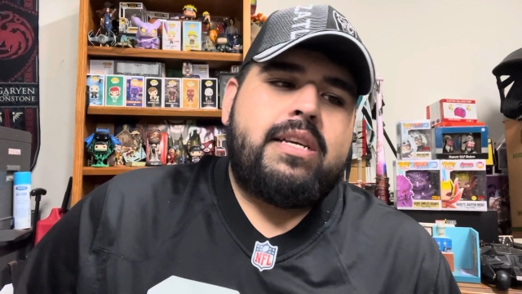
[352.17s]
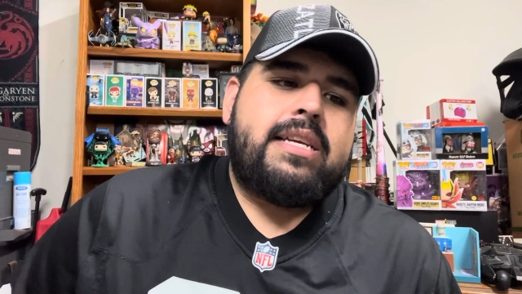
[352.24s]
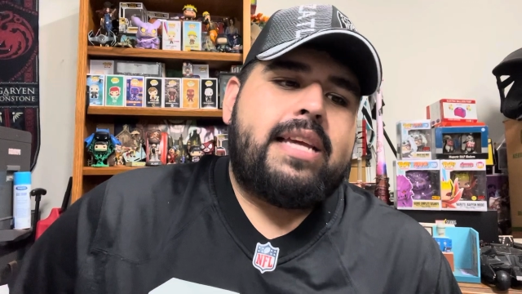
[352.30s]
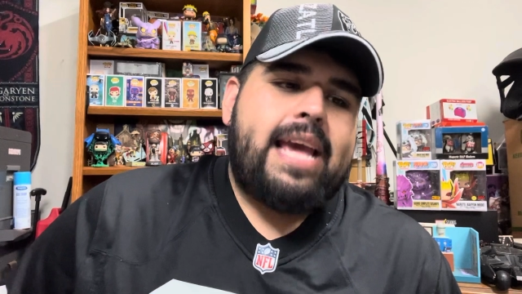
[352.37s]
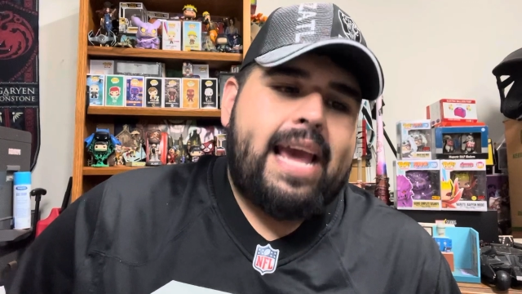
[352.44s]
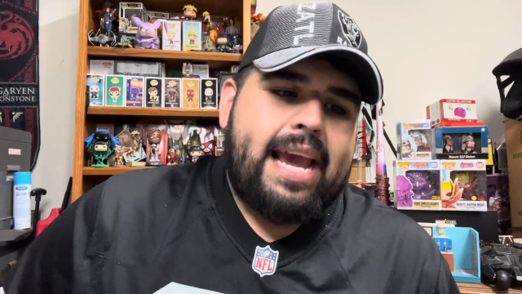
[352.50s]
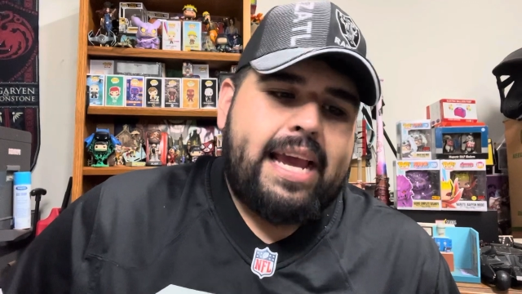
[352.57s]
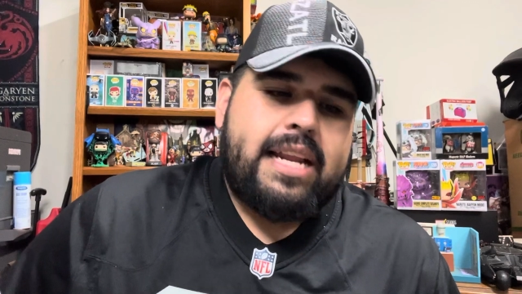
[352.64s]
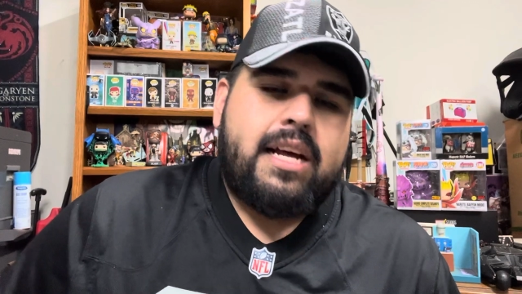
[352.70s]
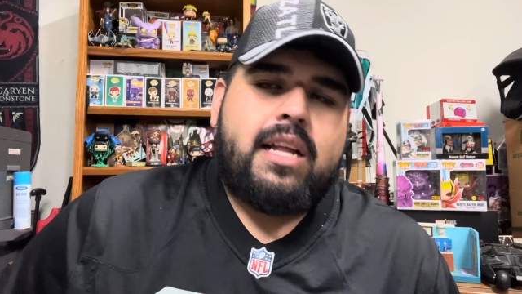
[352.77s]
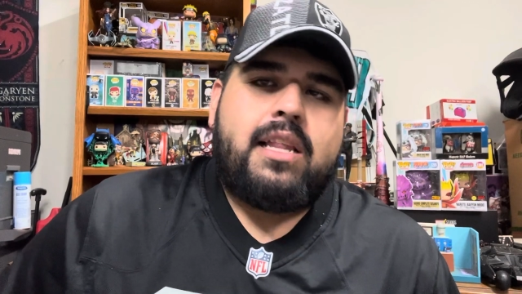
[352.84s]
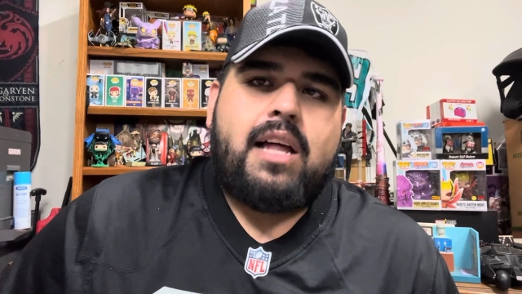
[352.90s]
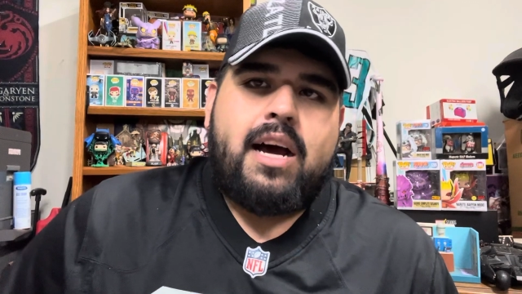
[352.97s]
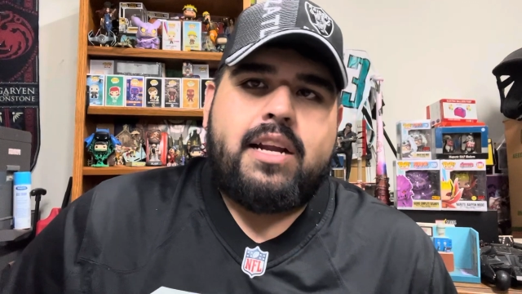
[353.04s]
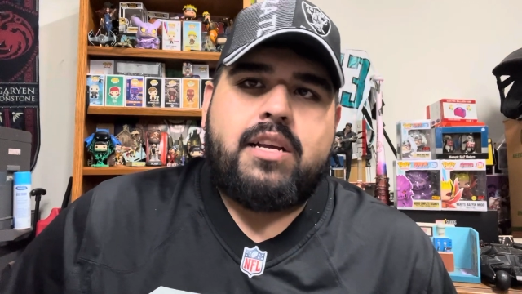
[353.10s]
gain a
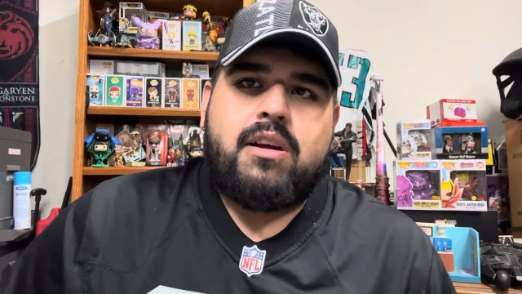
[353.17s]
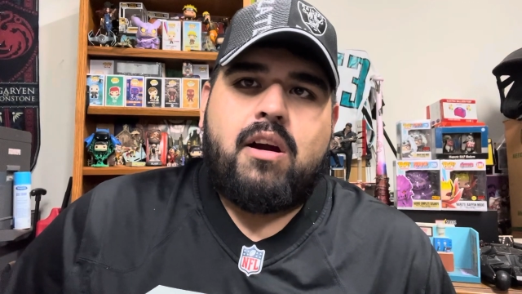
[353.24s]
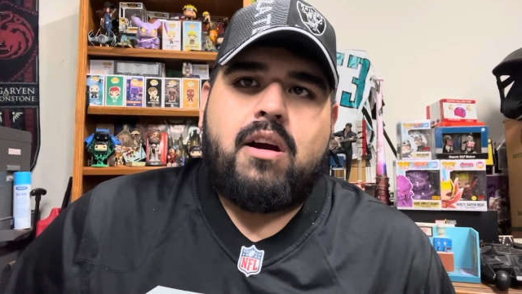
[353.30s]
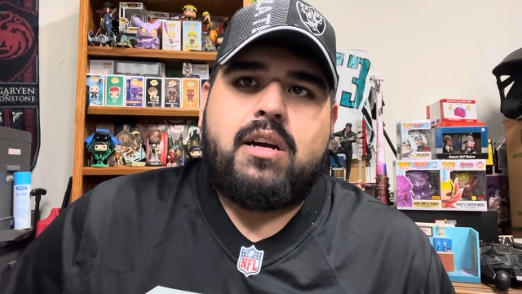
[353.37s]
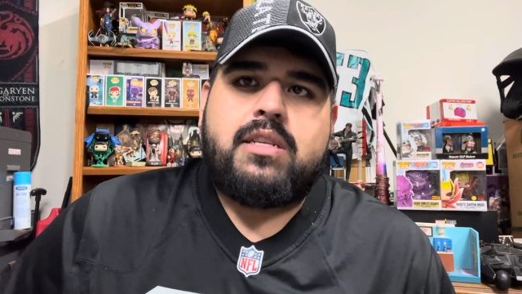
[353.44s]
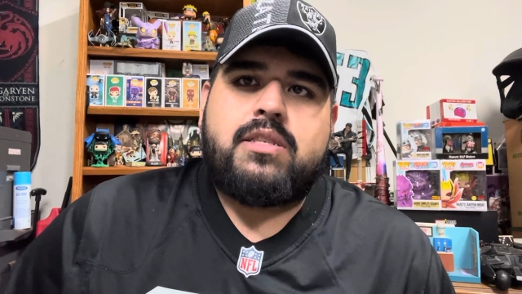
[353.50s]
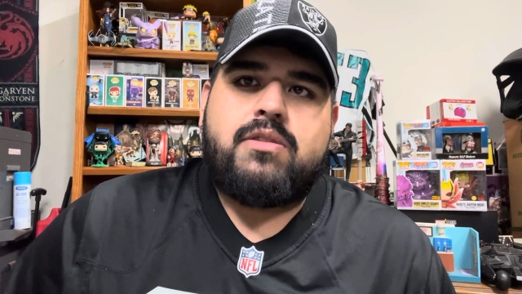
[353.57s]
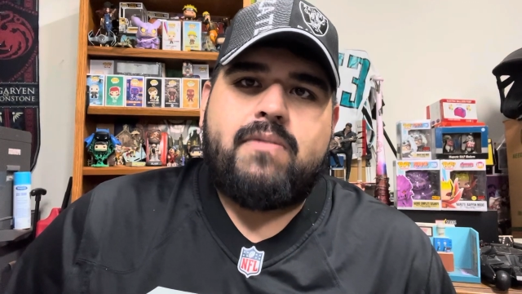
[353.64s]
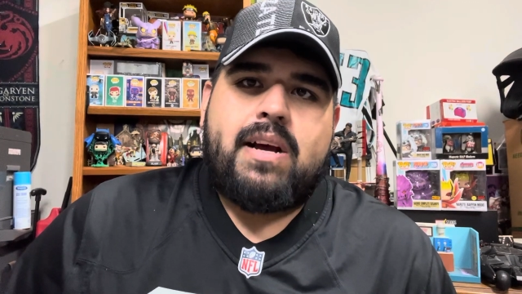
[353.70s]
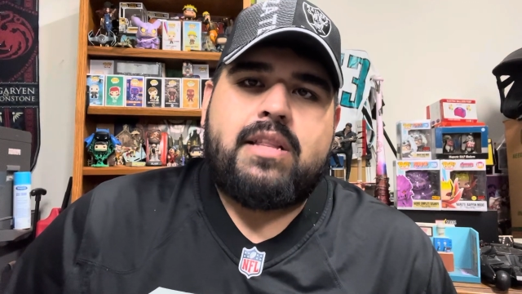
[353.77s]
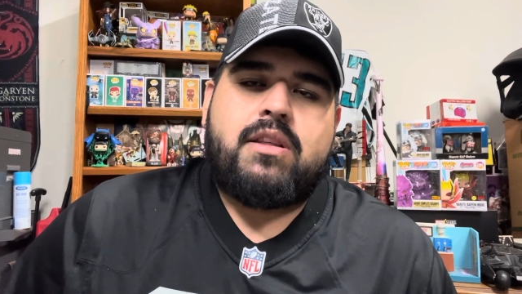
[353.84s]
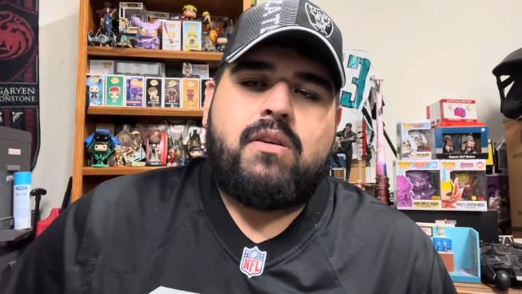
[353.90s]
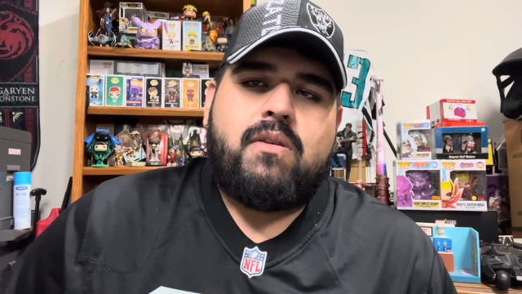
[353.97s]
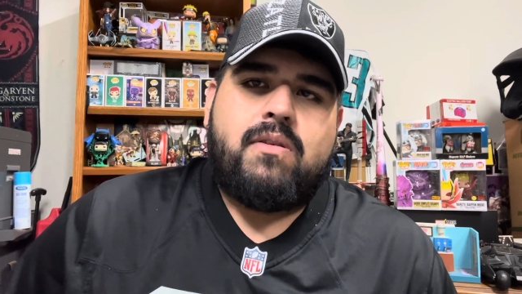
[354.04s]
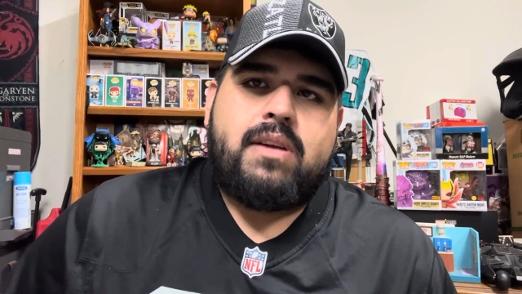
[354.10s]
lot of yards throughout
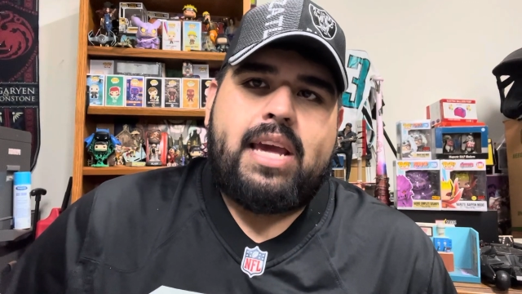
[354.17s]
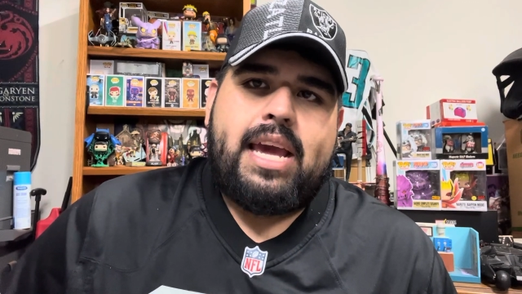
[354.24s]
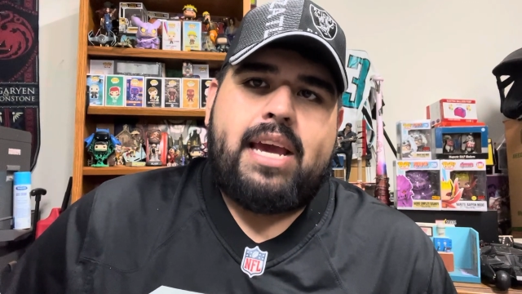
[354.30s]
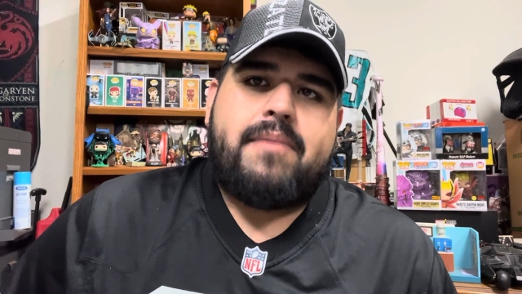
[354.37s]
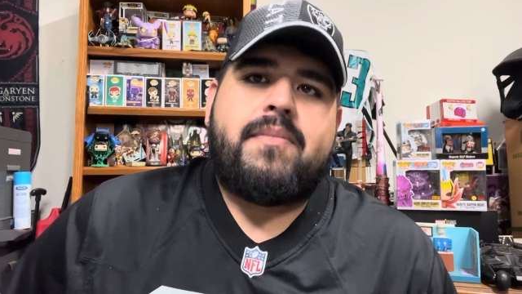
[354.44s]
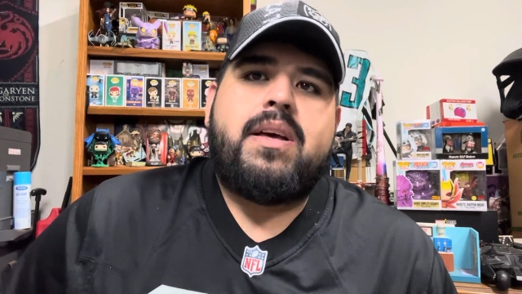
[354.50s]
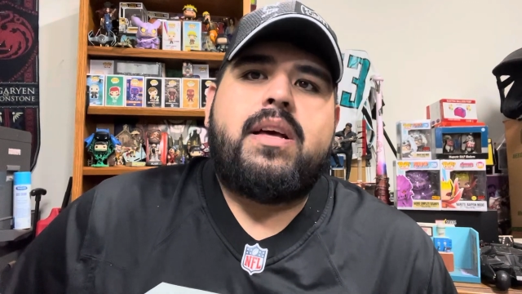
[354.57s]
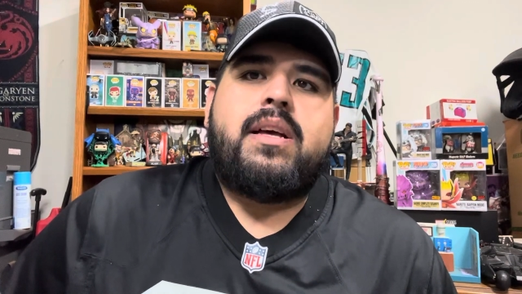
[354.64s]
the whole game.